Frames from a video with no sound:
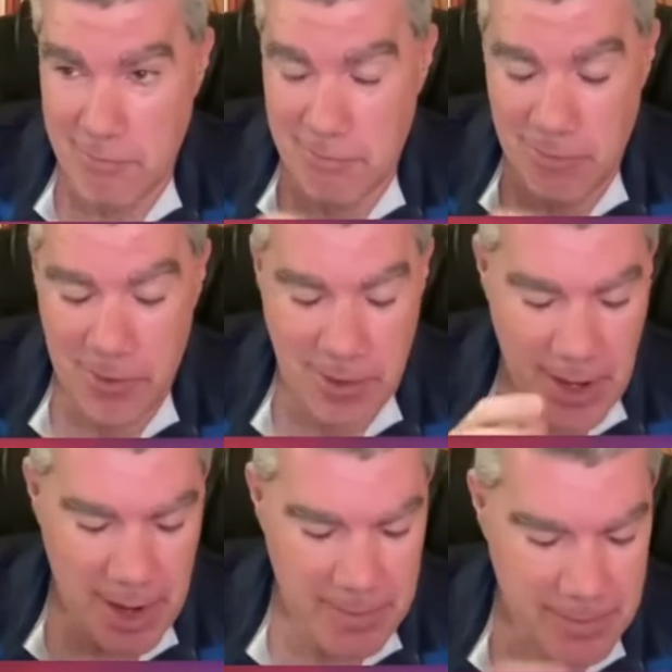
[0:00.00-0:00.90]

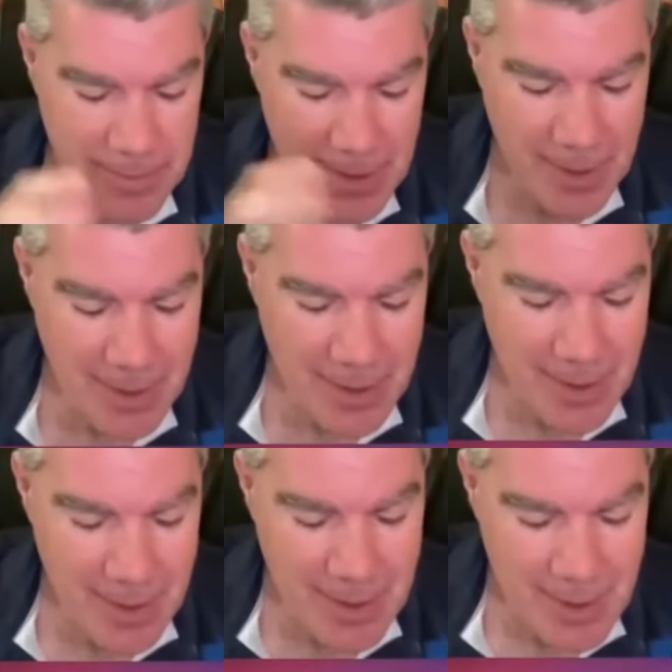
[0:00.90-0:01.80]
Okay?
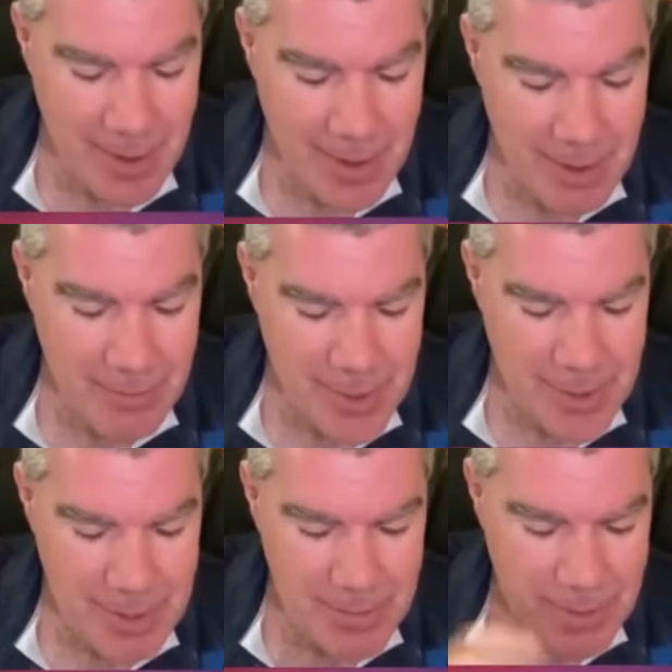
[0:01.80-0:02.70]

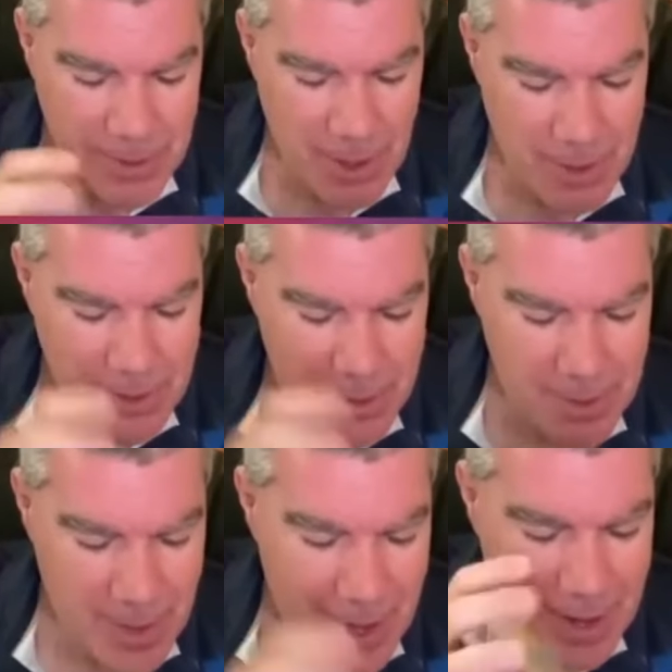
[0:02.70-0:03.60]
But people don't do
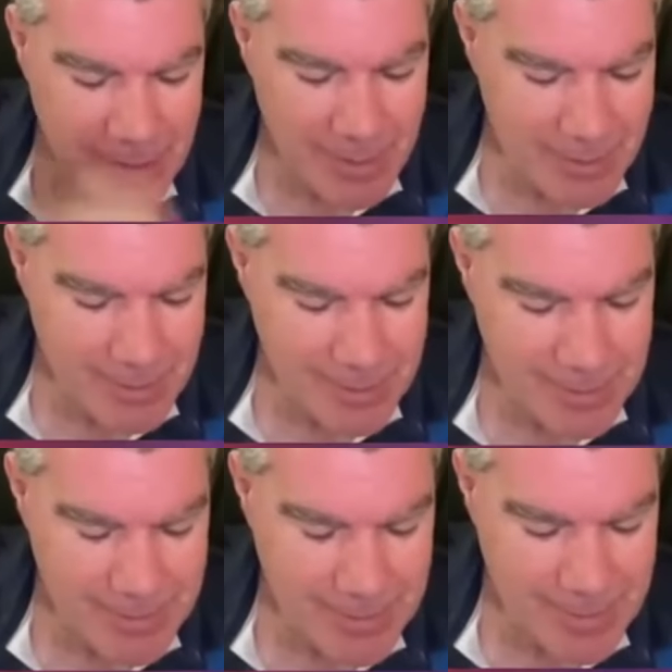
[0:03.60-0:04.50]
that. And
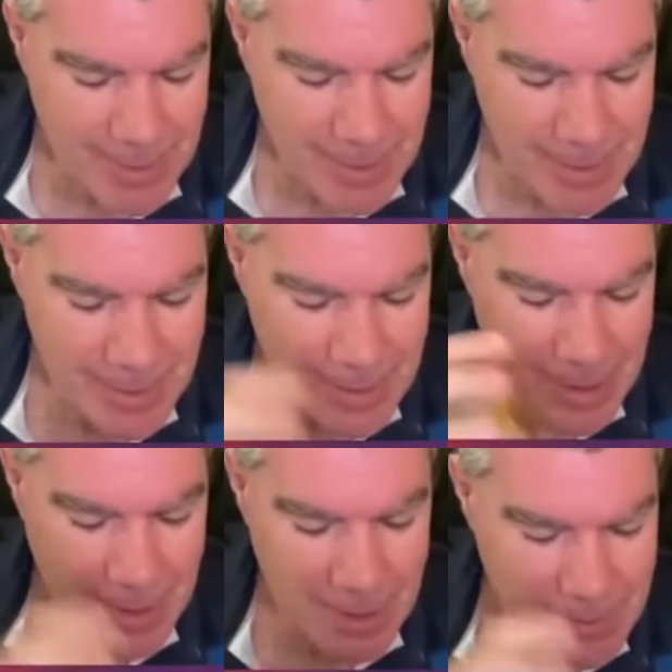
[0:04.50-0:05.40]

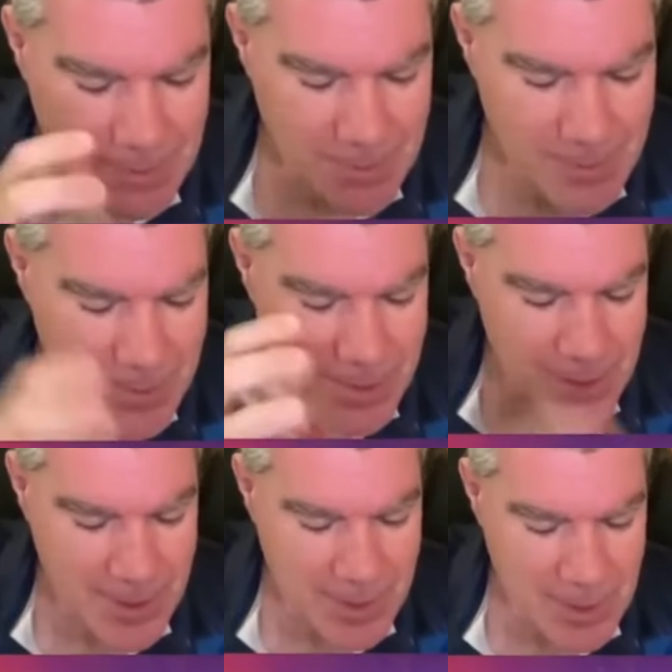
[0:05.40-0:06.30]
you know,
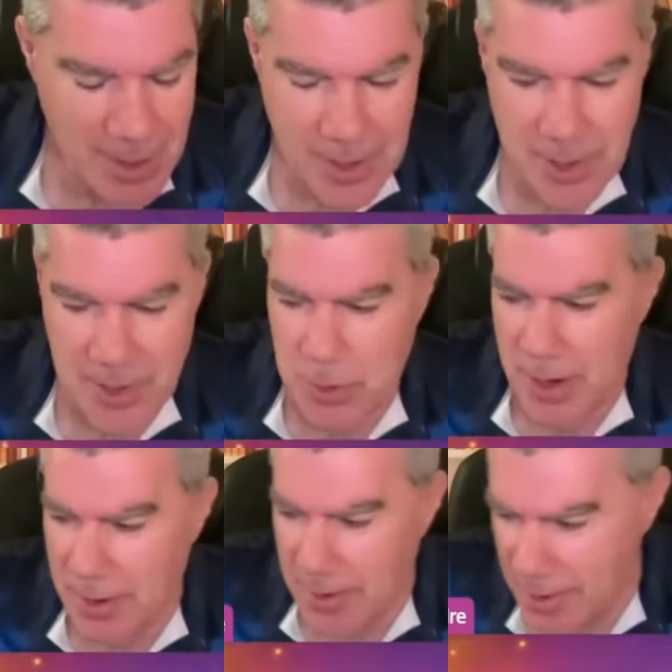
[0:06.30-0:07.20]
just just
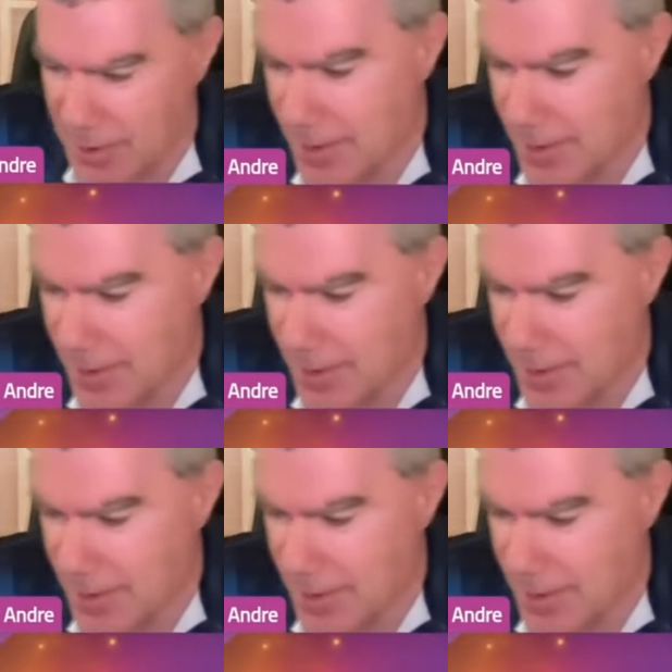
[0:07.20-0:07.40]
one of those